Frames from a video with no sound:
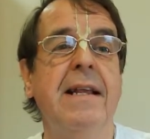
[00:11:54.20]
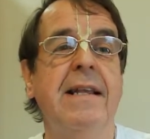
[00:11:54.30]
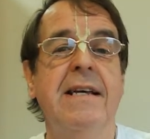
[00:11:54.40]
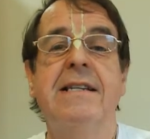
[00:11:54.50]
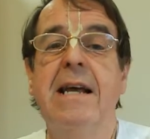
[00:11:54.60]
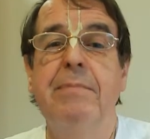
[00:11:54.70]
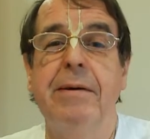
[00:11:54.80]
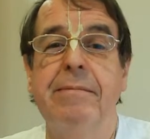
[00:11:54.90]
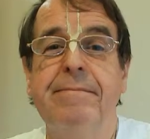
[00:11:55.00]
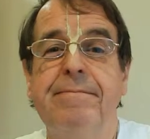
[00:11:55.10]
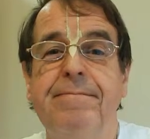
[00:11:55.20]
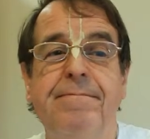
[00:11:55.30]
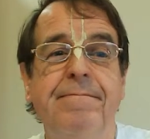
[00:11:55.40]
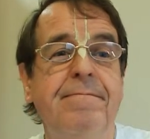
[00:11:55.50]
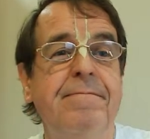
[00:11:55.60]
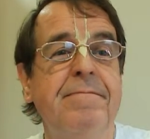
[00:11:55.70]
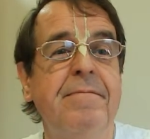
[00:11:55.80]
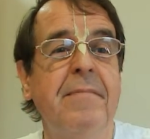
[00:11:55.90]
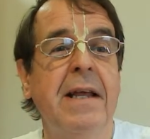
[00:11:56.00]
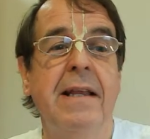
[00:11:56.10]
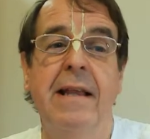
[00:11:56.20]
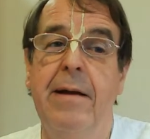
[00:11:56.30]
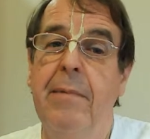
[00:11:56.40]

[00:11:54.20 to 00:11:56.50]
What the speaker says: they sleep, they